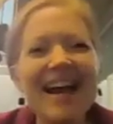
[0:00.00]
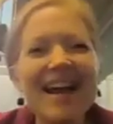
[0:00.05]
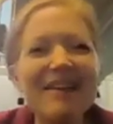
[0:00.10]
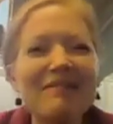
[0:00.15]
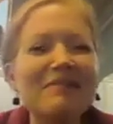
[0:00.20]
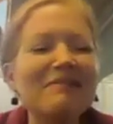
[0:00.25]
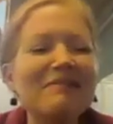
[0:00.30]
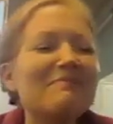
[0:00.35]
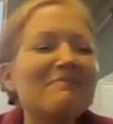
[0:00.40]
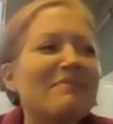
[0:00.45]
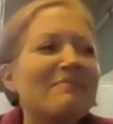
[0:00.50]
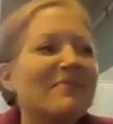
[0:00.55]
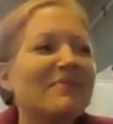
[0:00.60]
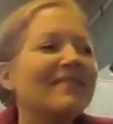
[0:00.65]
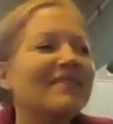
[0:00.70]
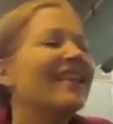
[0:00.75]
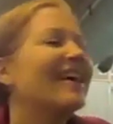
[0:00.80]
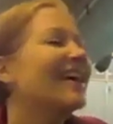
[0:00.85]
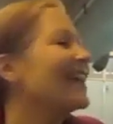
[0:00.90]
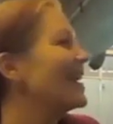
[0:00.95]
I
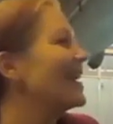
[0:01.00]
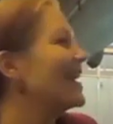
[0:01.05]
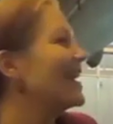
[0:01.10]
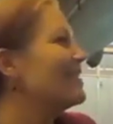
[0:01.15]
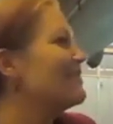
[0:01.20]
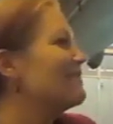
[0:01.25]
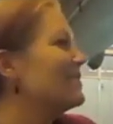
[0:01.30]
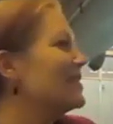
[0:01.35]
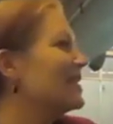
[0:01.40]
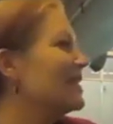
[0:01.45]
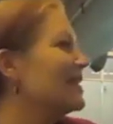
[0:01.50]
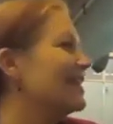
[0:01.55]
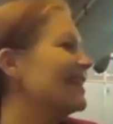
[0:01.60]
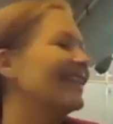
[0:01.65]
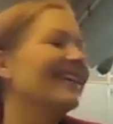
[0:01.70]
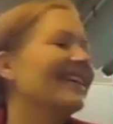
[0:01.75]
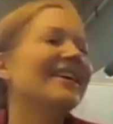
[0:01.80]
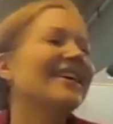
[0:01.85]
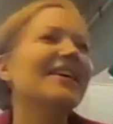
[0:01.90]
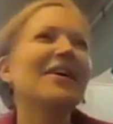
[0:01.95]
remember like
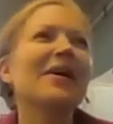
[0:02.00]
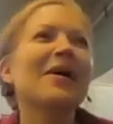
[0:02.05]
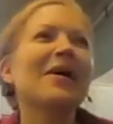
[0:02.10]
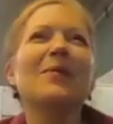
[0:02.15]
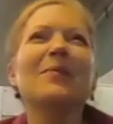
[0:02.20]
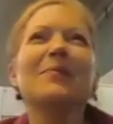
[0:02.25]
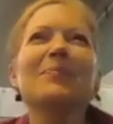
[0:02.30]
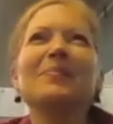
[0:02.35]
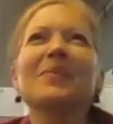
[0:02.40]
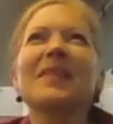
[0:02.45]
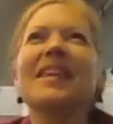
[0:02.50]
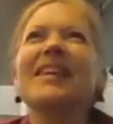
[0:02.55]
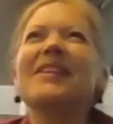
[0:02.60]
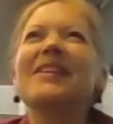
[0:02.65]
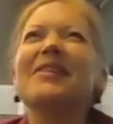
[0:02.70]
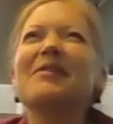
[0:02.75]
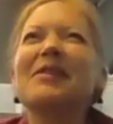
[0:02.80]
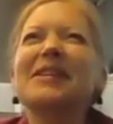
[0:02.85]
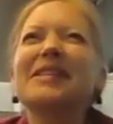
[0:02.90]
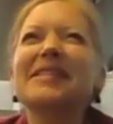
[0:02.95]
even, you
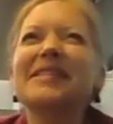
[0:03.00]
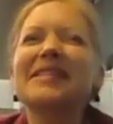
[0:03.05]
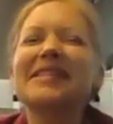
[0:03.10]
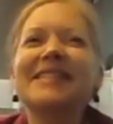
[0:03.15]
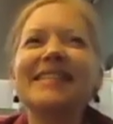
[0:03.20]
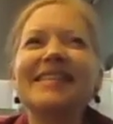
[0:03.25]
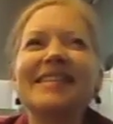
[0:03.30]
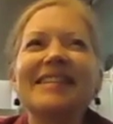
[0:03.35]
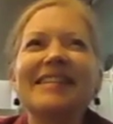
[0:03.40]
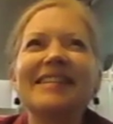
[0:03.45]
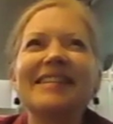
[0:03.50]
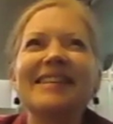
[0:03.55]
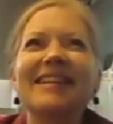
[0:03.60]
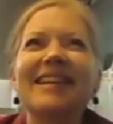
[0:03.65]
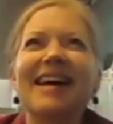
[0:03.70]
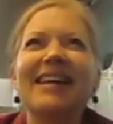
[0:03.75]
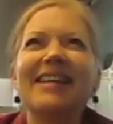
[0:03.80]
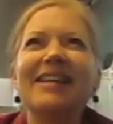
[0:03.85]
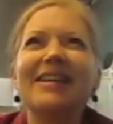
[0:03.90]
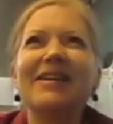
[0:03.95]
know, I just didn't
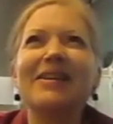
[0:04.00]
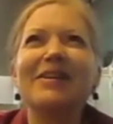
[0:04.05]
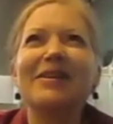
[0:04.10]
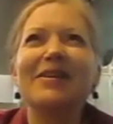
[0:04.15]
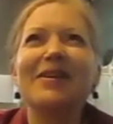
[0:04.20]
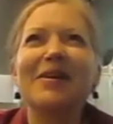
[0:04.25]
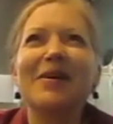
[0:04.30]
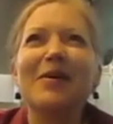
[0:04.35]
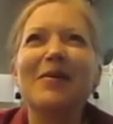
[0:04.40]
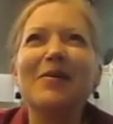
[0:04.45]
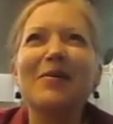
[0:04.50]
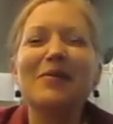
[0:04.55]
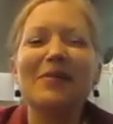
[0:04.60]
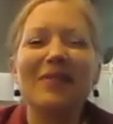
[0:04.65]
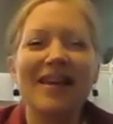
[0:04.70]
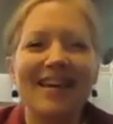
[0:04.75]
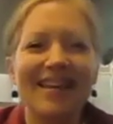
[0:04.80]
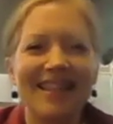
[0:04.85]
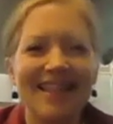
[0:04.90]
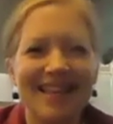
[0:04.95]
know